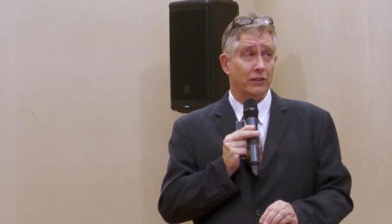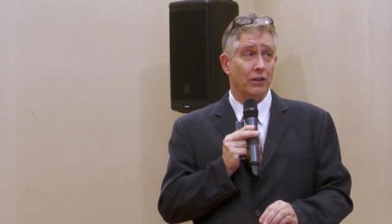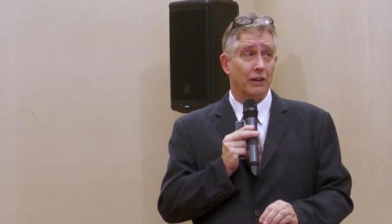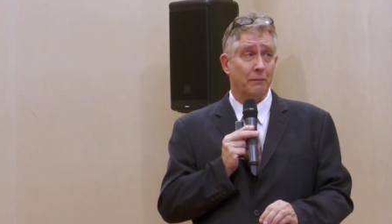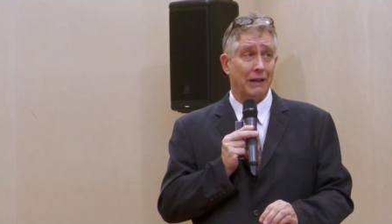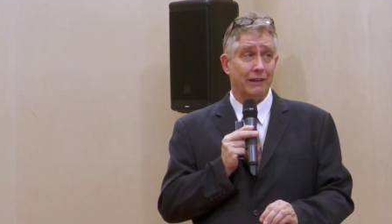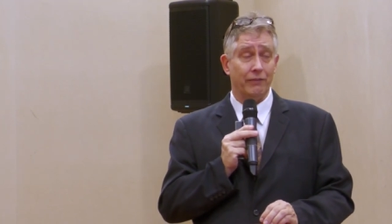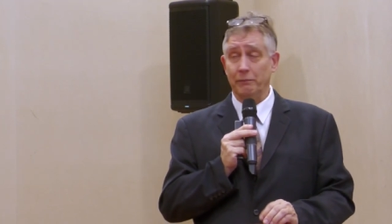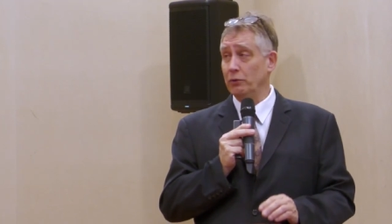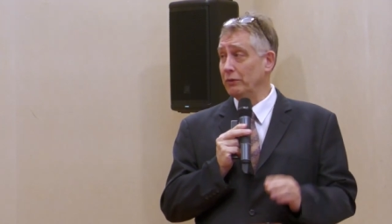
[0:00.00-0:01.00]
to talk about,
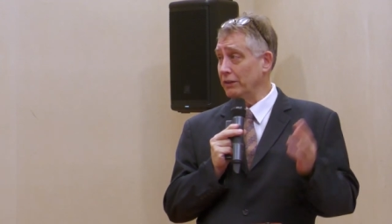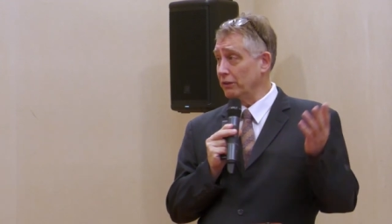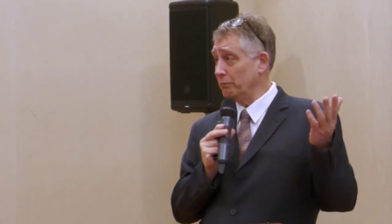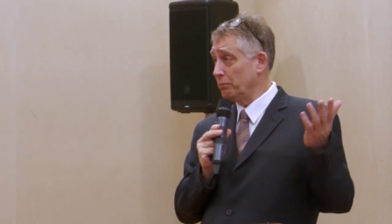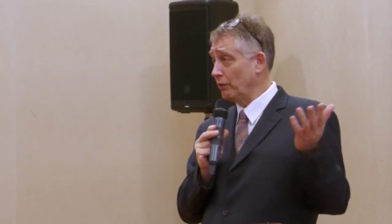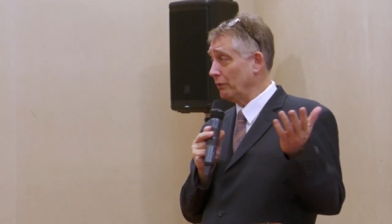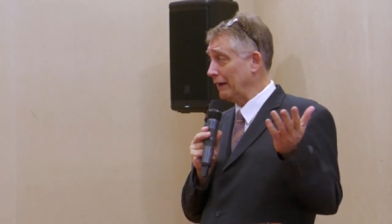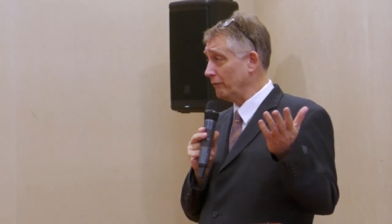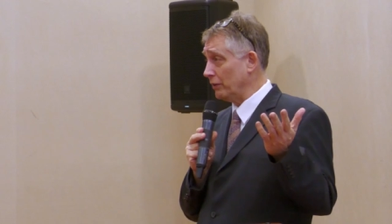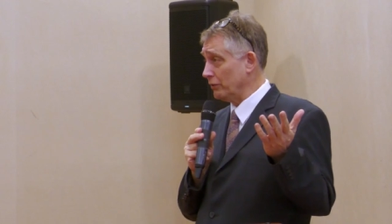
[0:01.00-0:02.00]
if I'm doing a
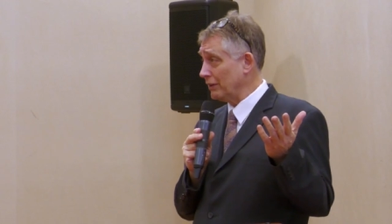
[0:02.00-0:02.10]
program for